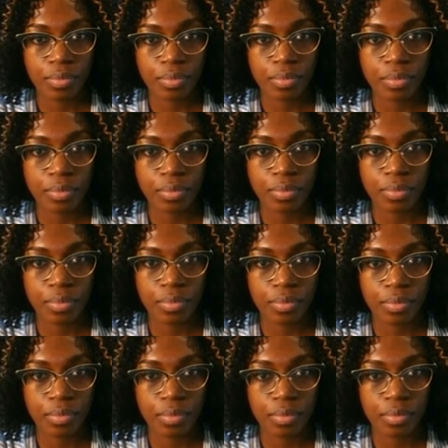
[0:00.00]

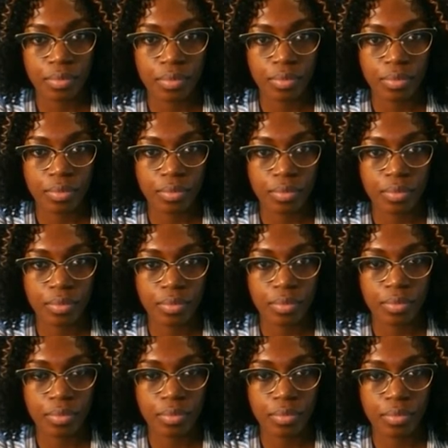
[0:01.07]

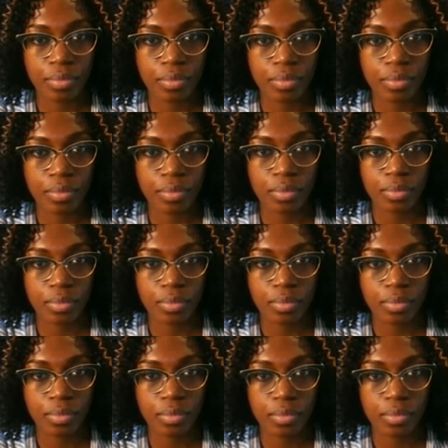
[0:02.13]
(silent)